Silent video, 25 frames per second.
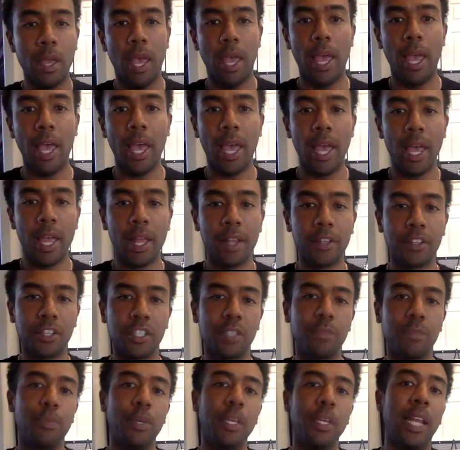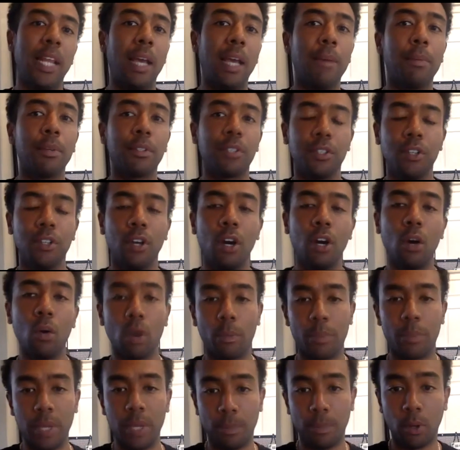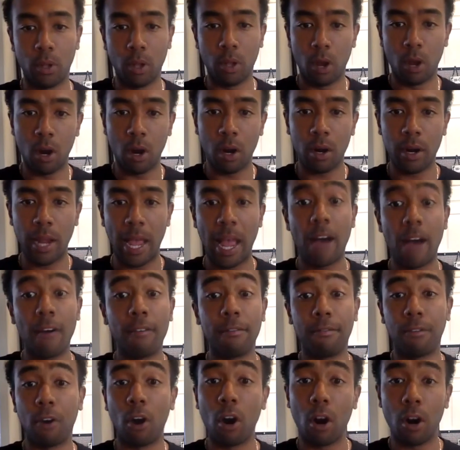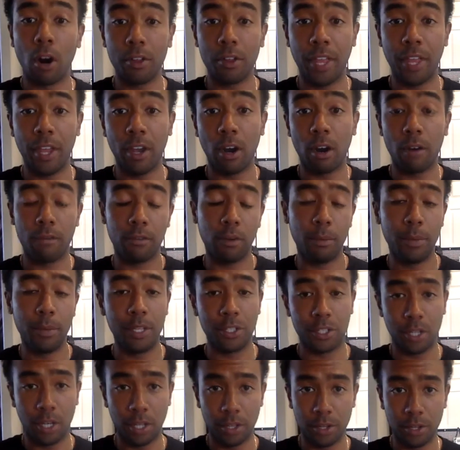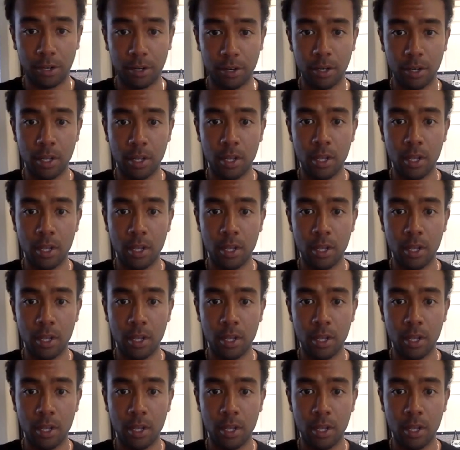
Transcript: and just being able to know where people are, how far they are from each other,